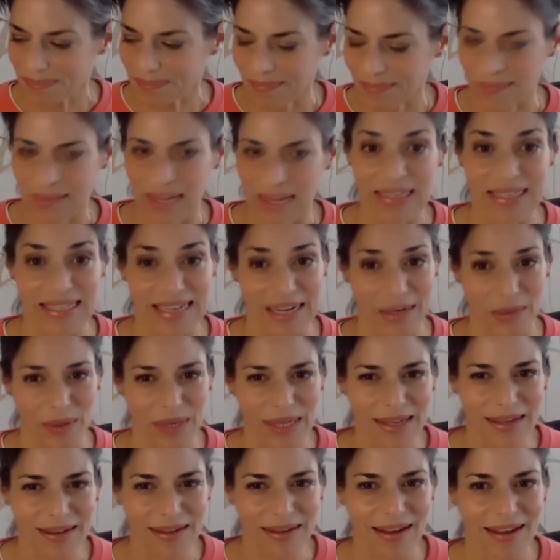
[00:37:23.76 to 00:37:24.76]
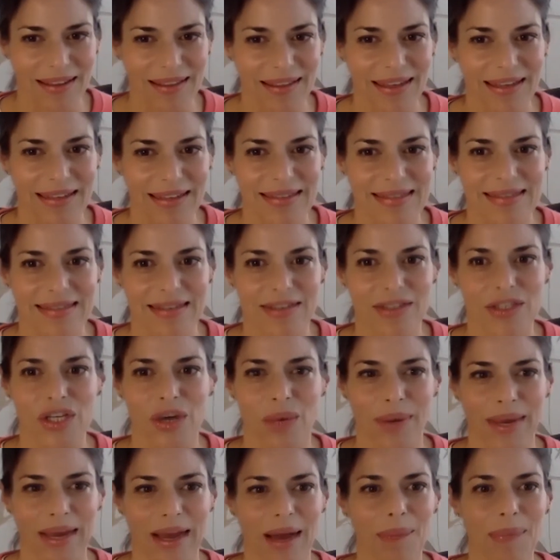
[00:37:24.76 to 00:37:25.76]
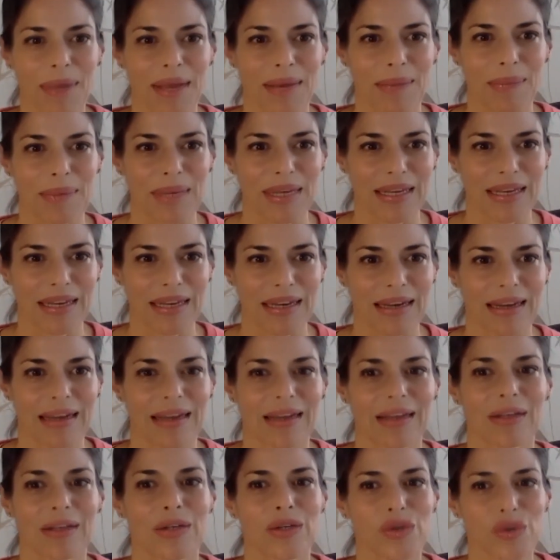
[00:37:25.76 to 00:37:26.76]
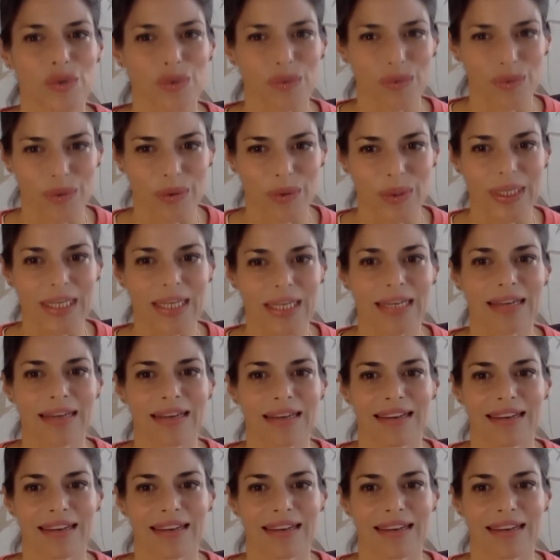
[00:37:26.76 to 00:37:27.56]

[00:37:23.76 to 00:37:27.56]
integrity. I think it's showing up and being truly,